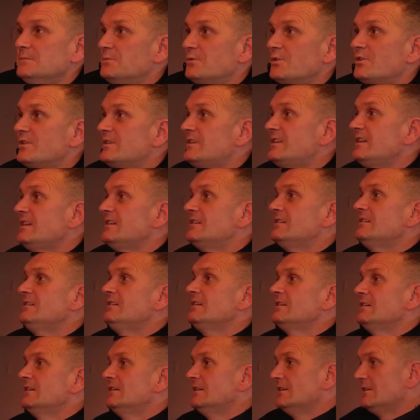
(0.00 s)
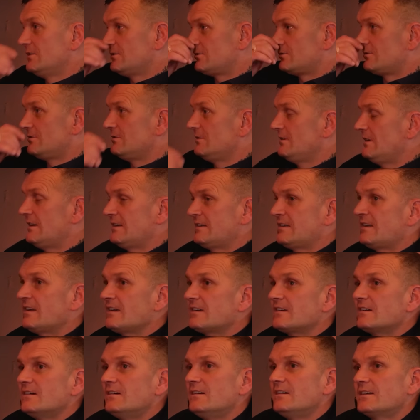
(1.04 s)
But it didn't. Draw, and
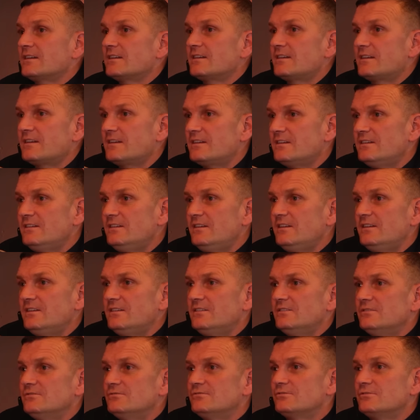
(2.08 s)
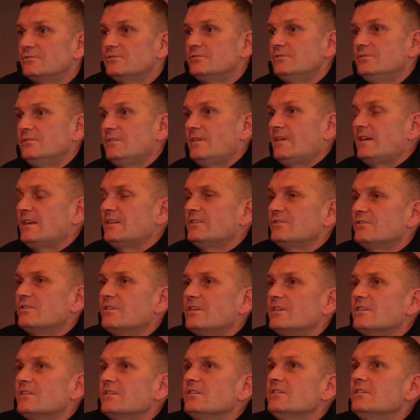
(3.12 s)
thank God it didn't. know? and,
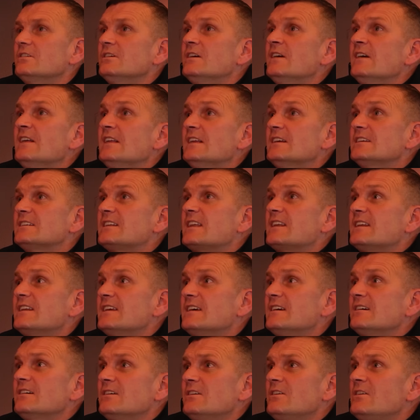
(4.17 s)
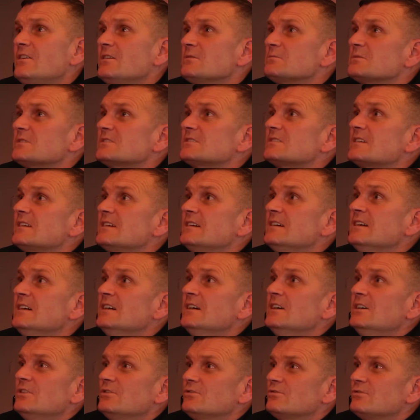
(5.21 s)
and I, today I always say,
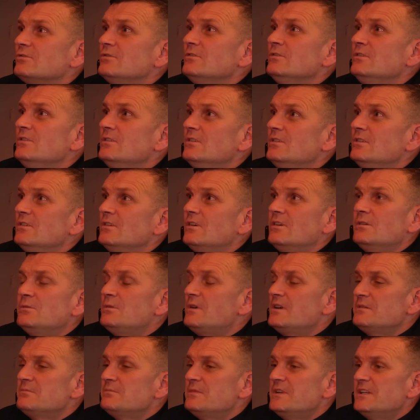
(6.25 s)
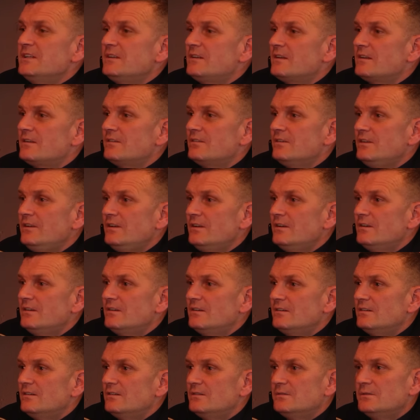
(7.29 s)
know? I wasn't meant to die.
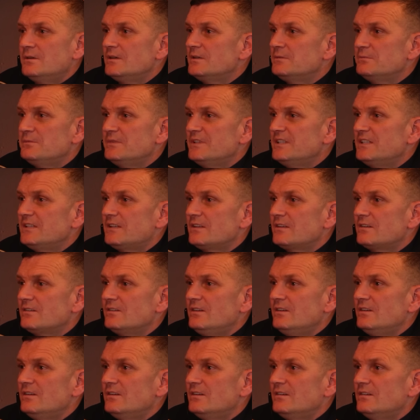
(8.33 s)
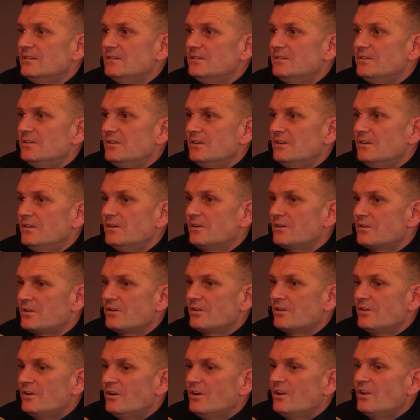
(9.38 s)
I wasn't meant to die. I,
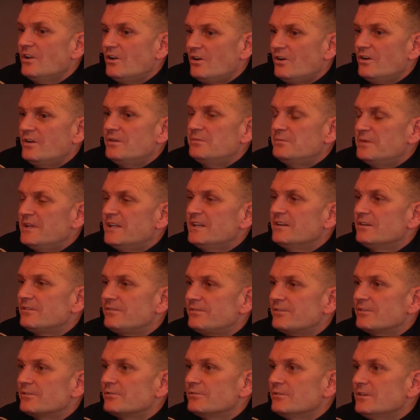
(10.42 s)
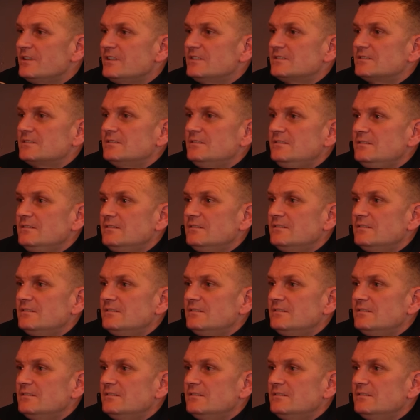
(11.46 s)
I'm here for a reason.